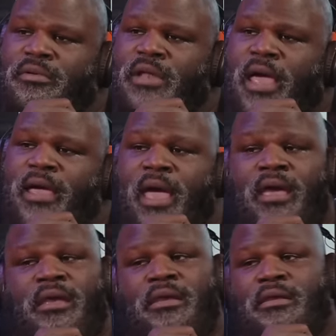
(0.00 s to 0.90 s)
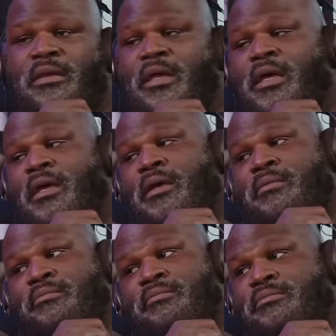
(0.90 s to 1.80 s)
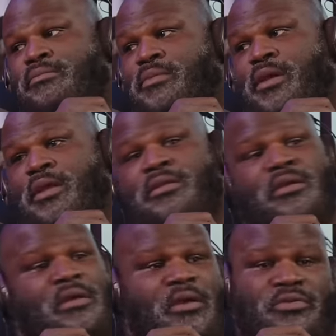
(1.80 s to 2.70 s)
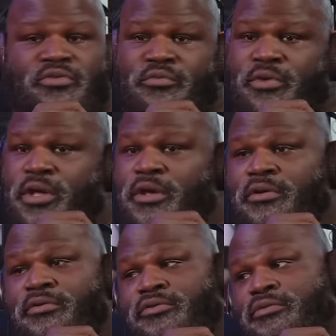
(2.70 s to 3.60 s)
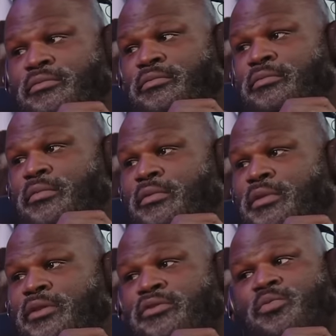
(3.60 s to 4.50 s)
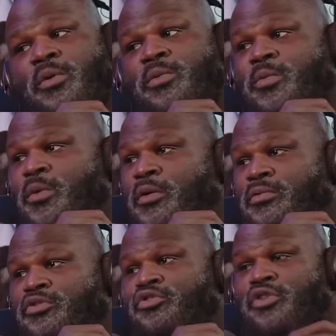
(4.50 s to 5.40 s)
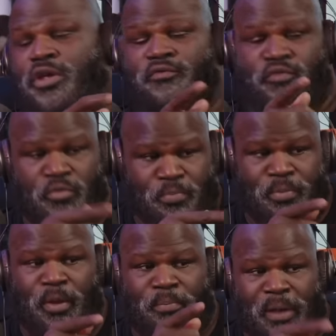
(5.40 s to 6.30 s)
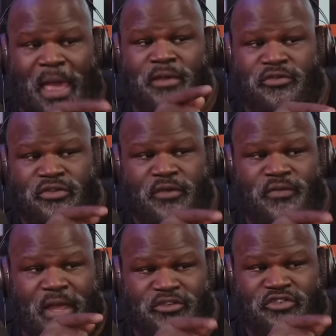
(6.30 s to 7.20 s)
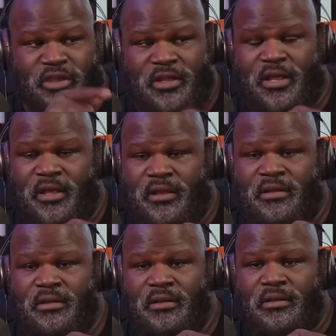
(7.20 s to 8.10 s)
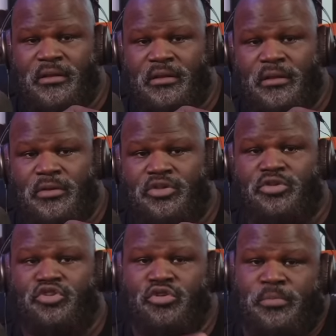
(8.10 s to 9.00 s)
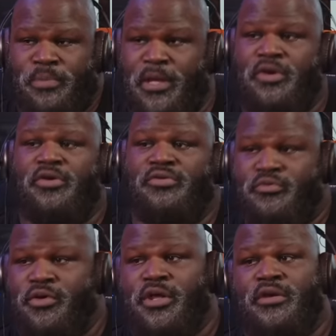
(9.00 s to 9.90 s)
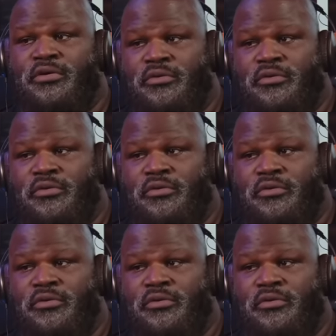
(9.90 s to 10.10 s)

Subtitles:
Like, hey, it took her 3 years. This is what we want. If you apply yourself like she did, you could be here in 3 years.